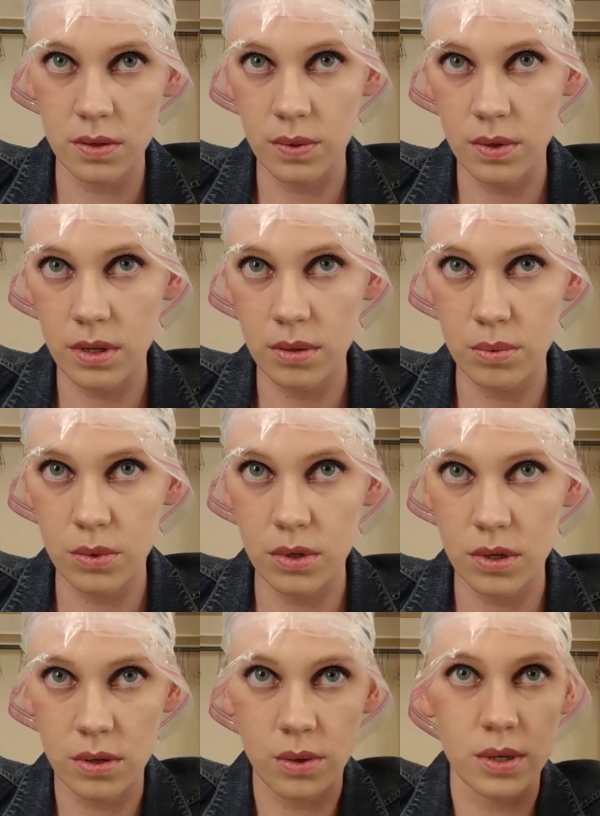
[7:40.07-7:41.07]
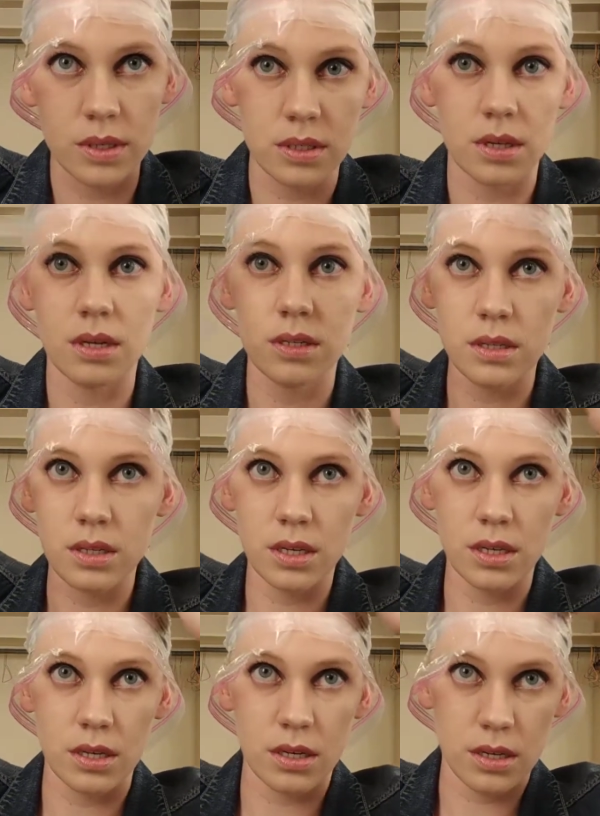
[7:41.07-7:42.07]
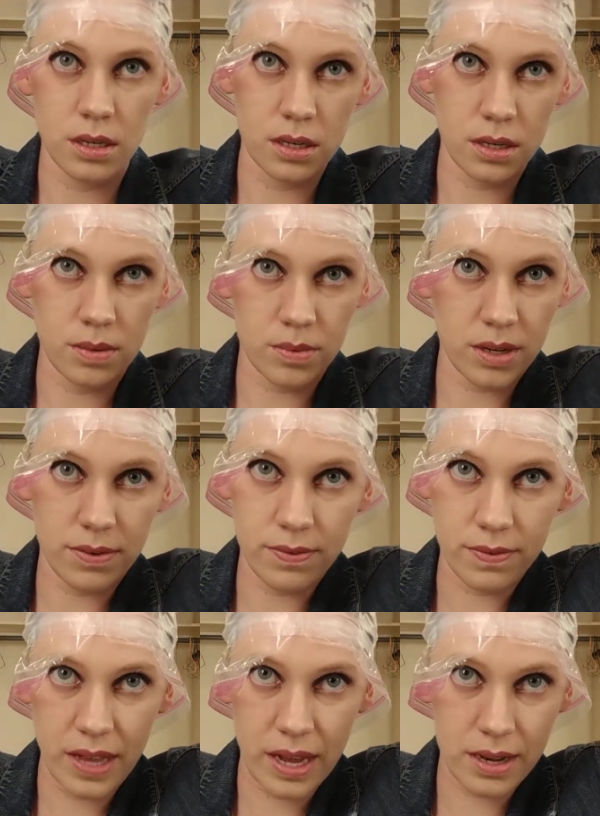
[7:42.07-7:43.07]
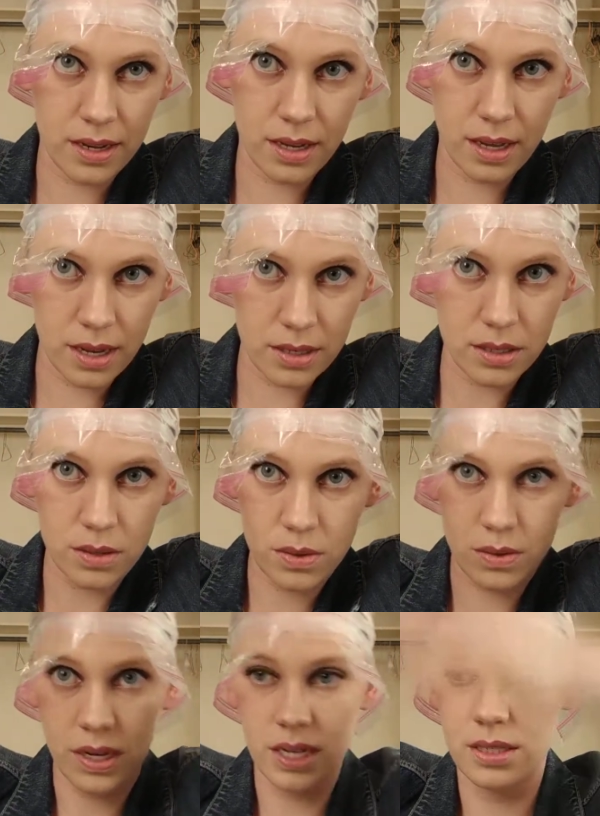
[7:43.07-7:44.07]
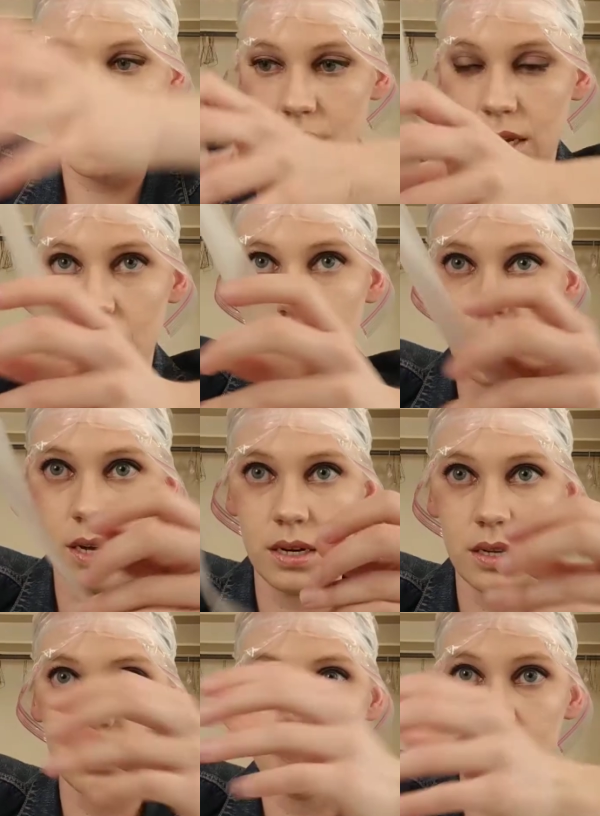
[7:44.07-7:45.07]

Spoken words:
one more horizontal here. I'm going to flatten that to the right side.